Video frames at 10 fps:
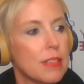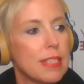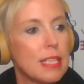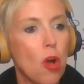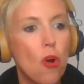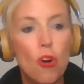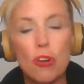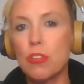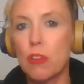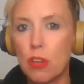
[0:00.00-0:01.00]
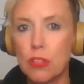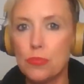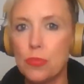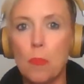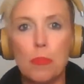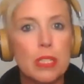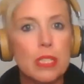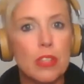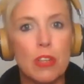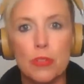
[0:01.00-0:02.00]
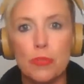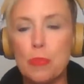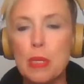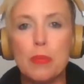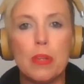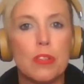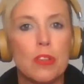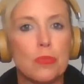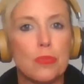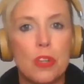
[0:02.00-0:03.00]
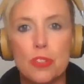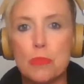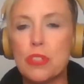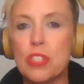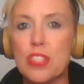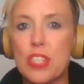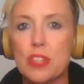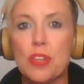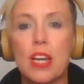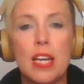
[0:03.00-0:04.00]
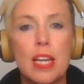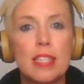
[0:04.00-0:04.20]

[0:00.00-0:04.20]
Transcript: hurt a lot of companies, a lot of people, a lot of customers, etc.